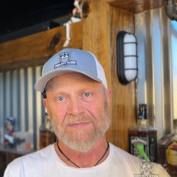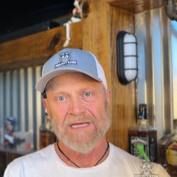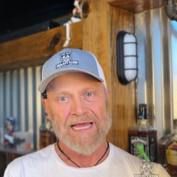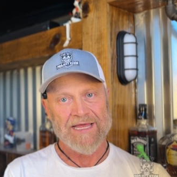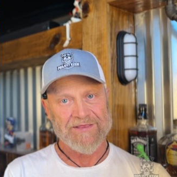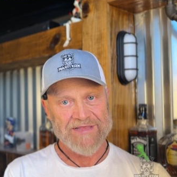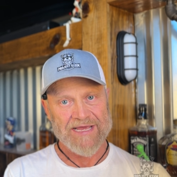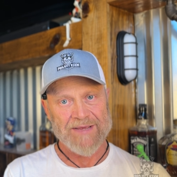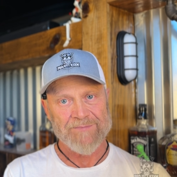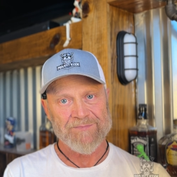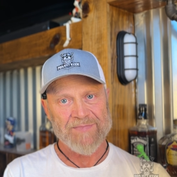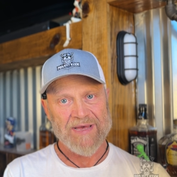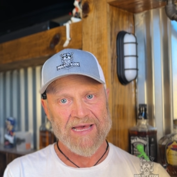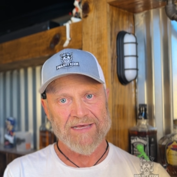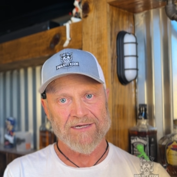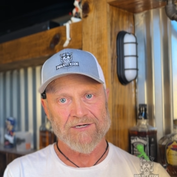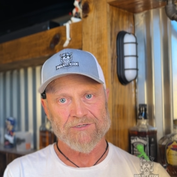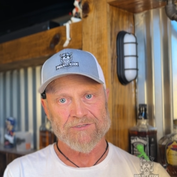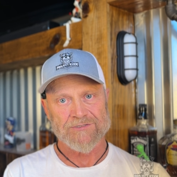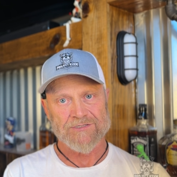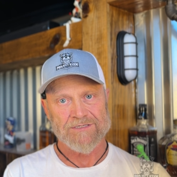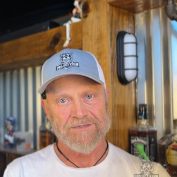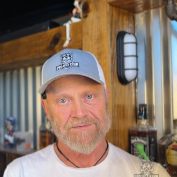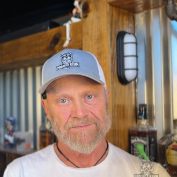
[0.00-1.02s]
And that
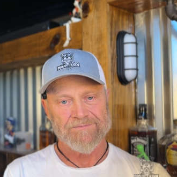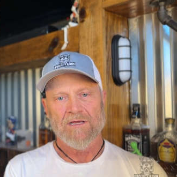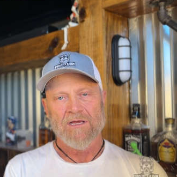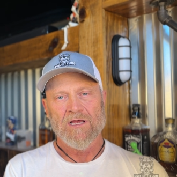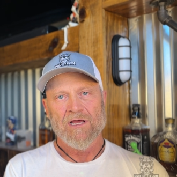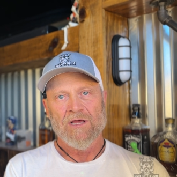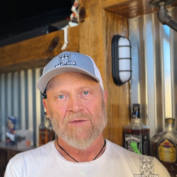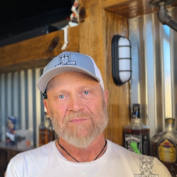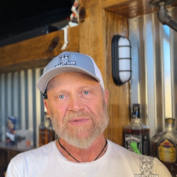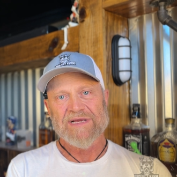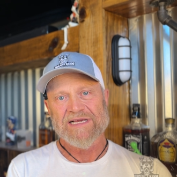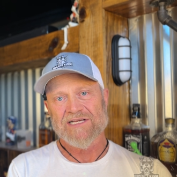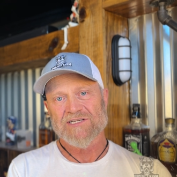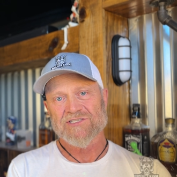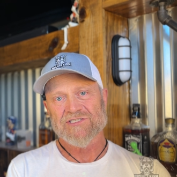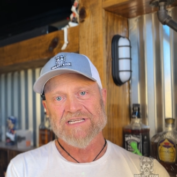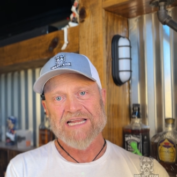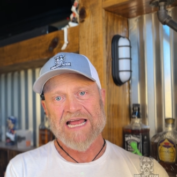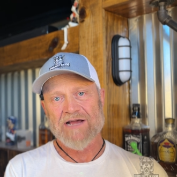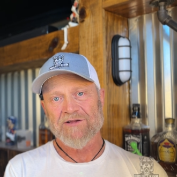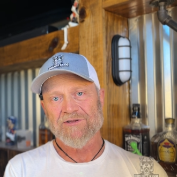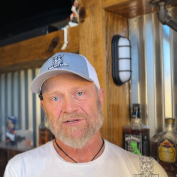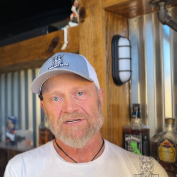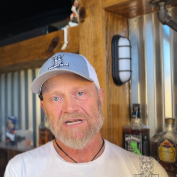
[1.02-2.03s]
matters. Because
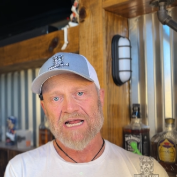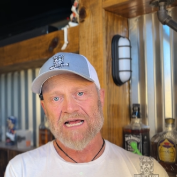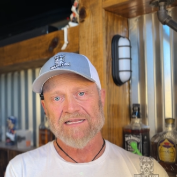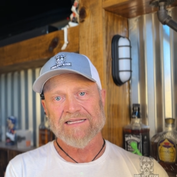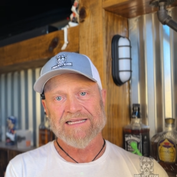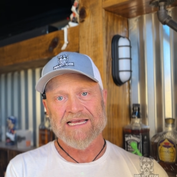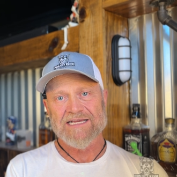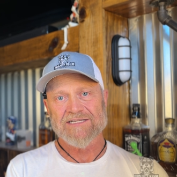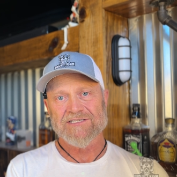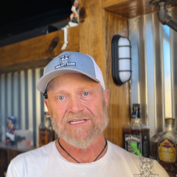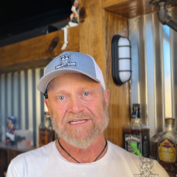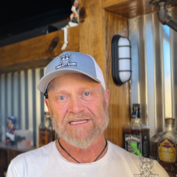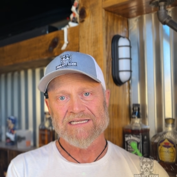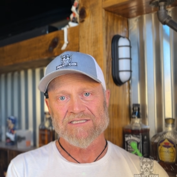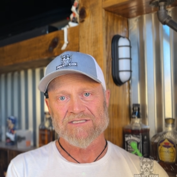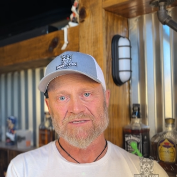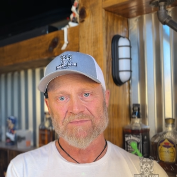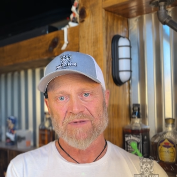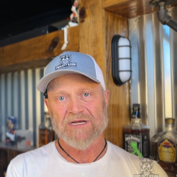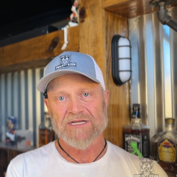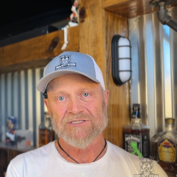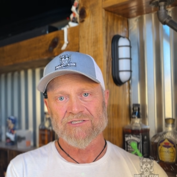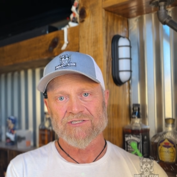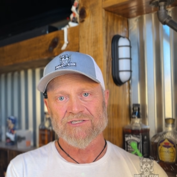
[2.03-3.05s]
now you're not guessing as
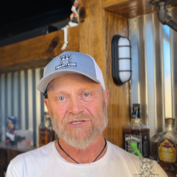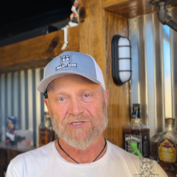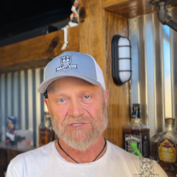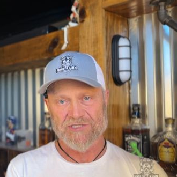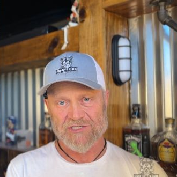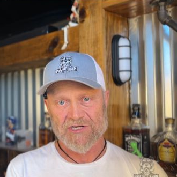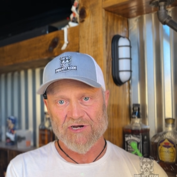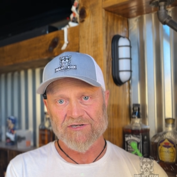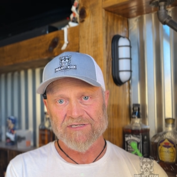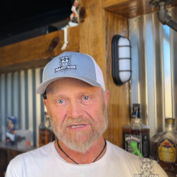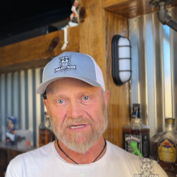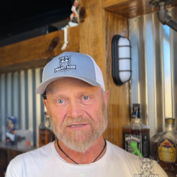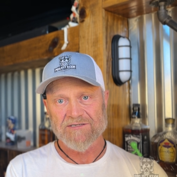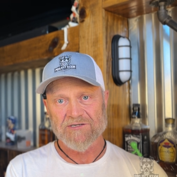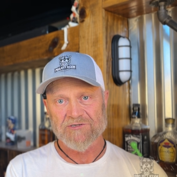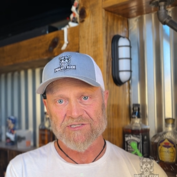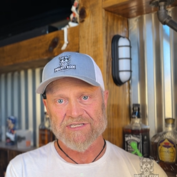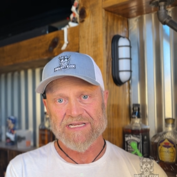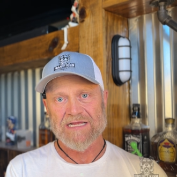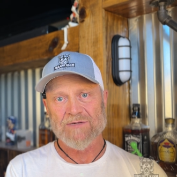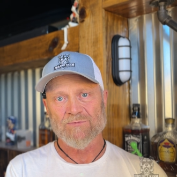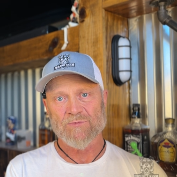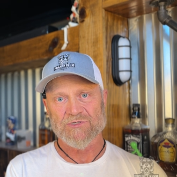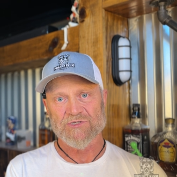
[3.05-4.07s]
much. You're starting to
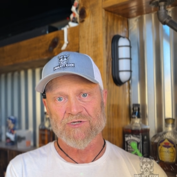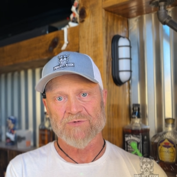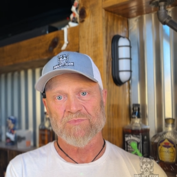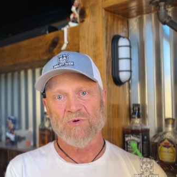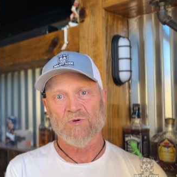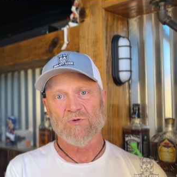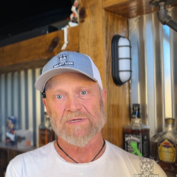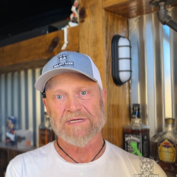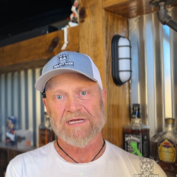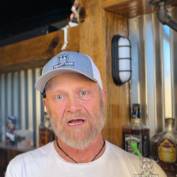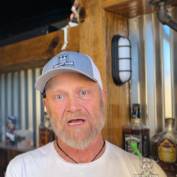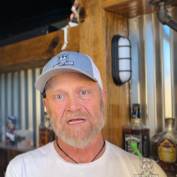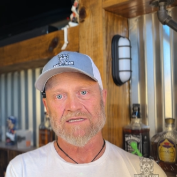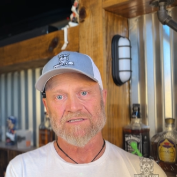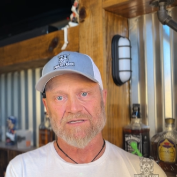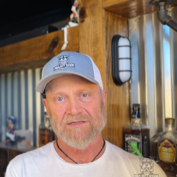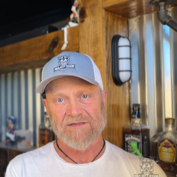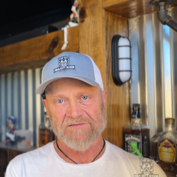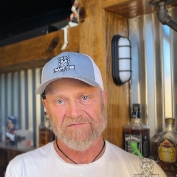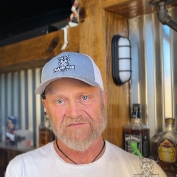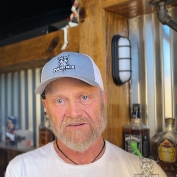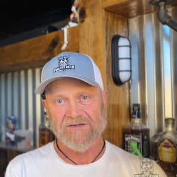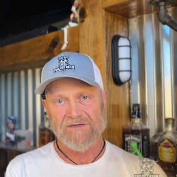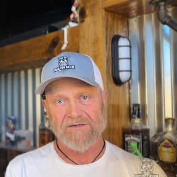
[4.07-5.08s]
understand what you're bolting on to
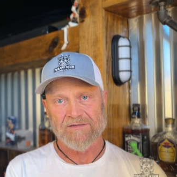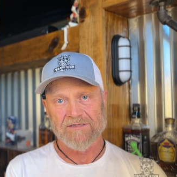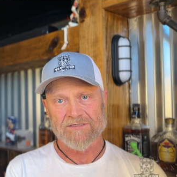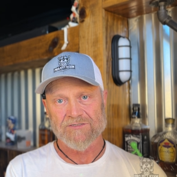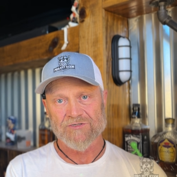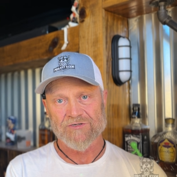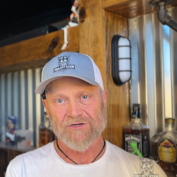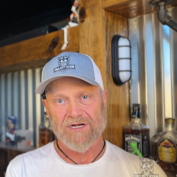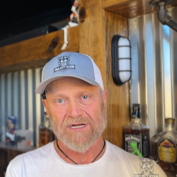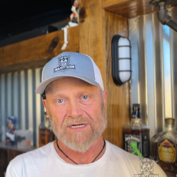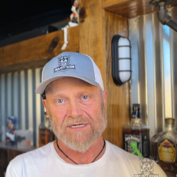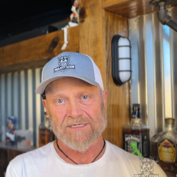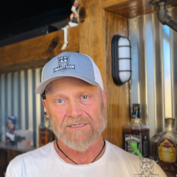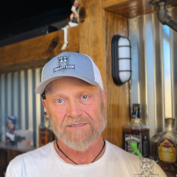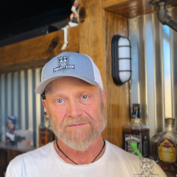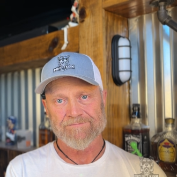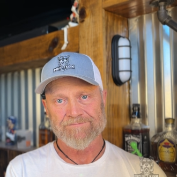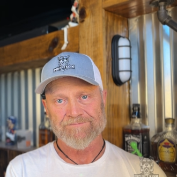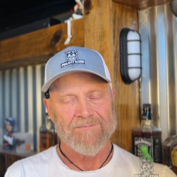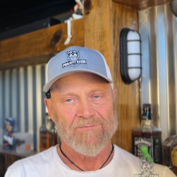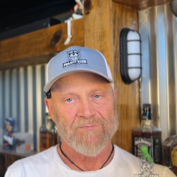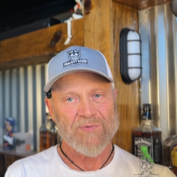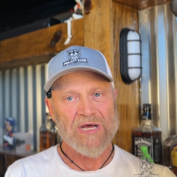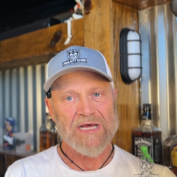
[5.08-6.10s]
the front of the truck.
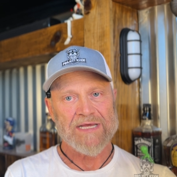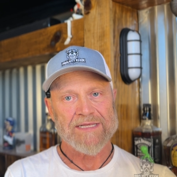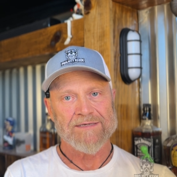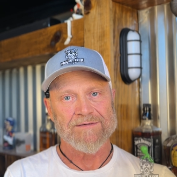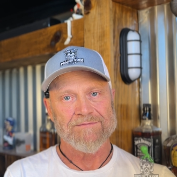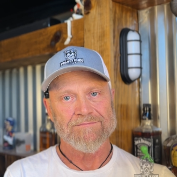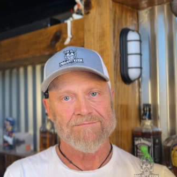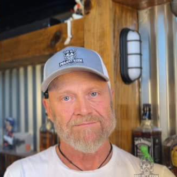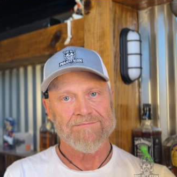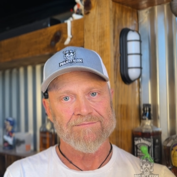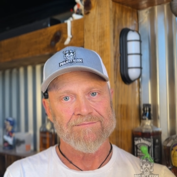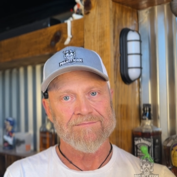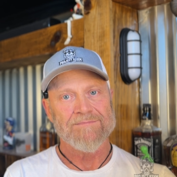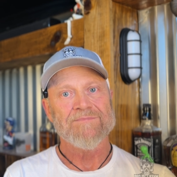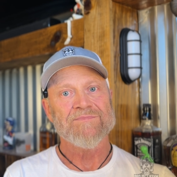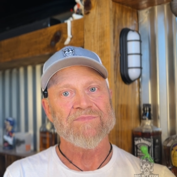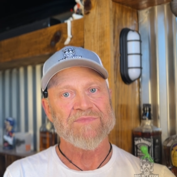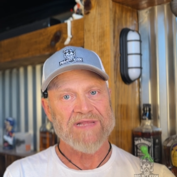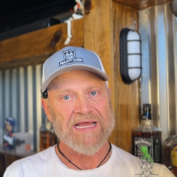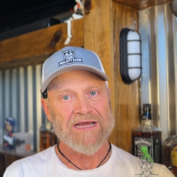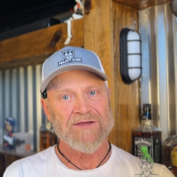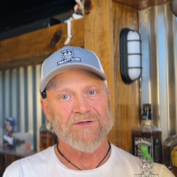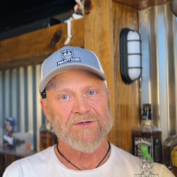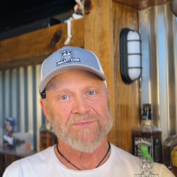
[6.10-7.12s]
But
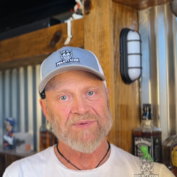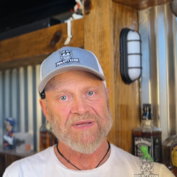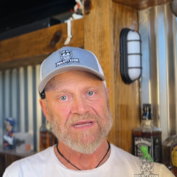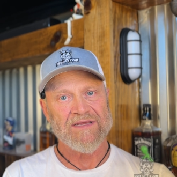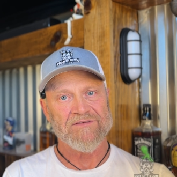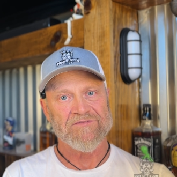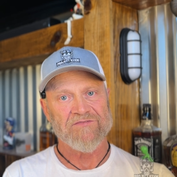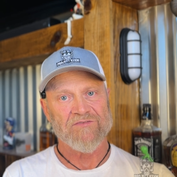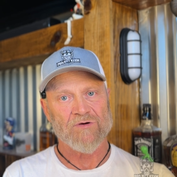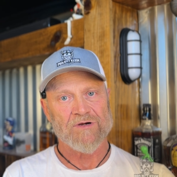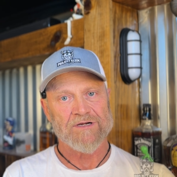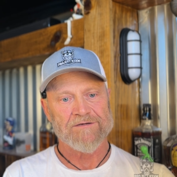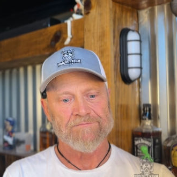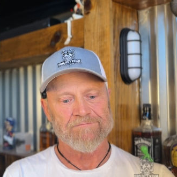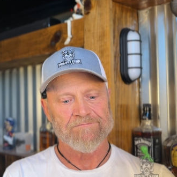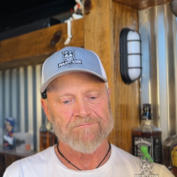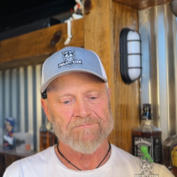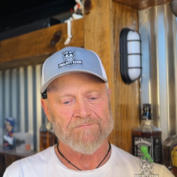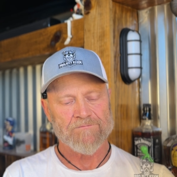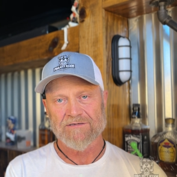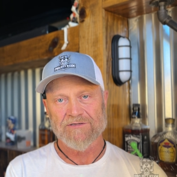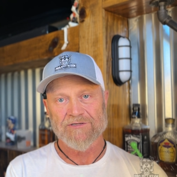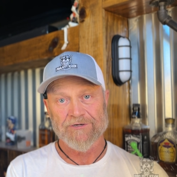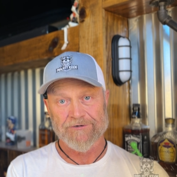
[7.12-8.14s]
now you're paying for it.
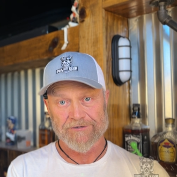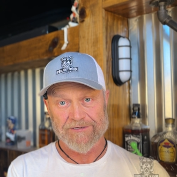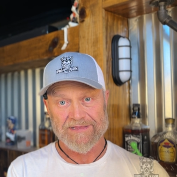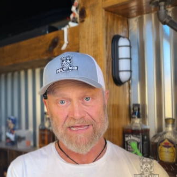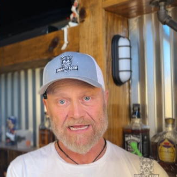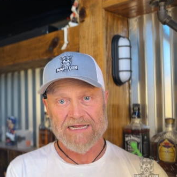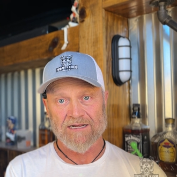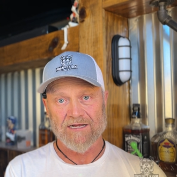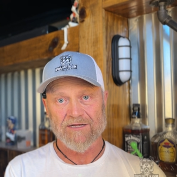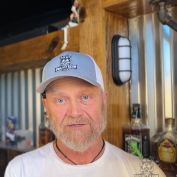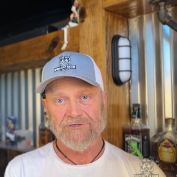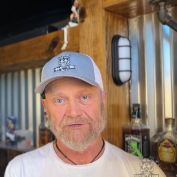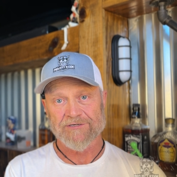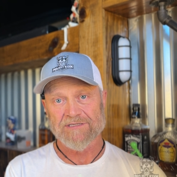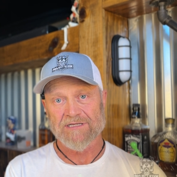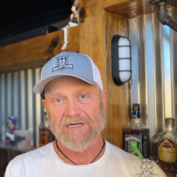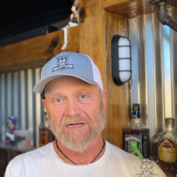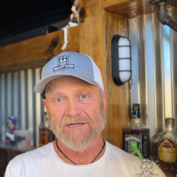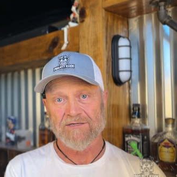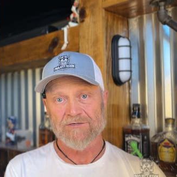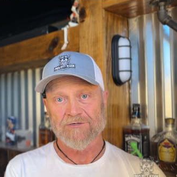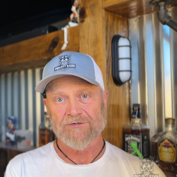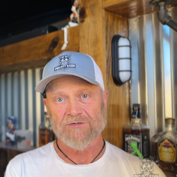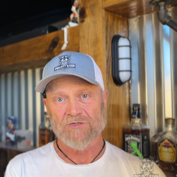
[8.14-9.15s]
You're in that 100 to
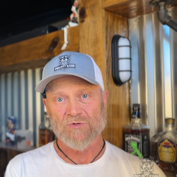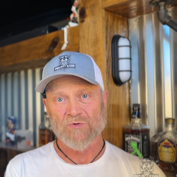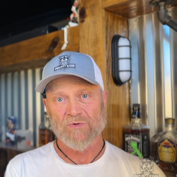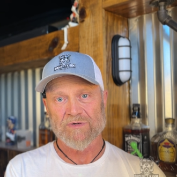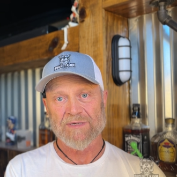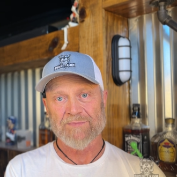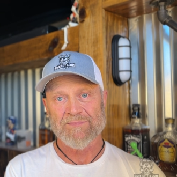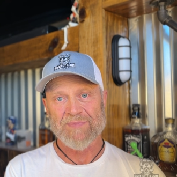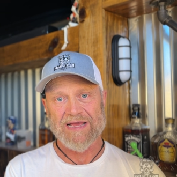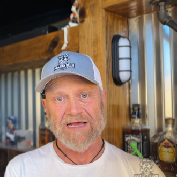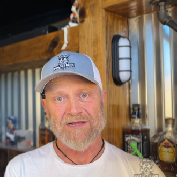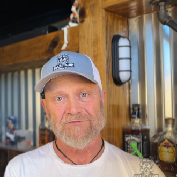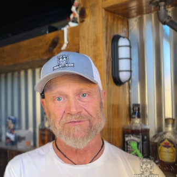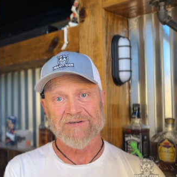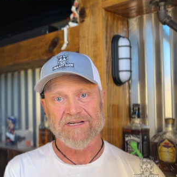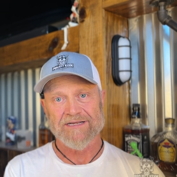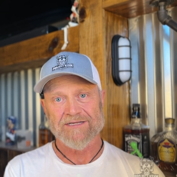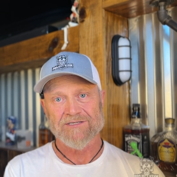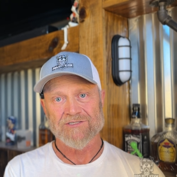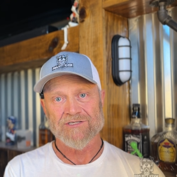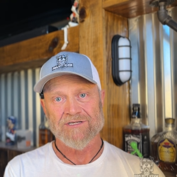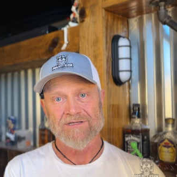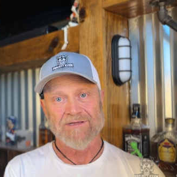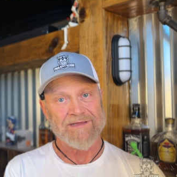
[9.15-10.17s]
120 pound
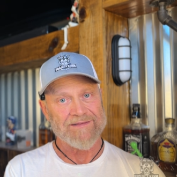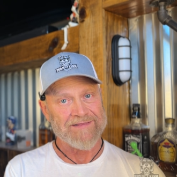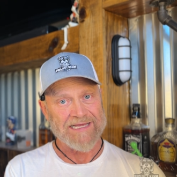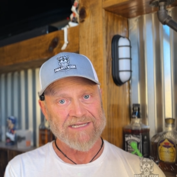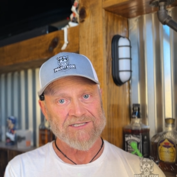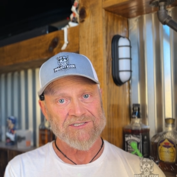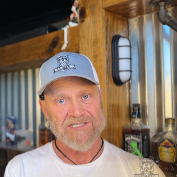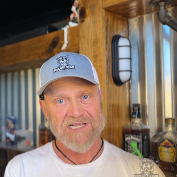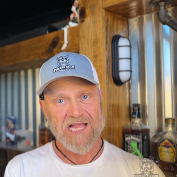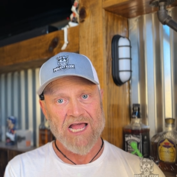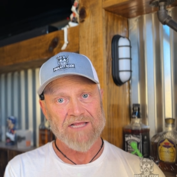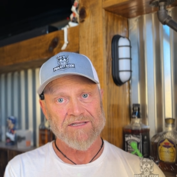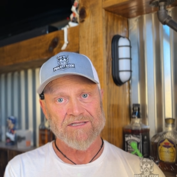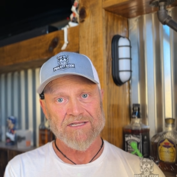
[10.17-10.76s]
range, and that's not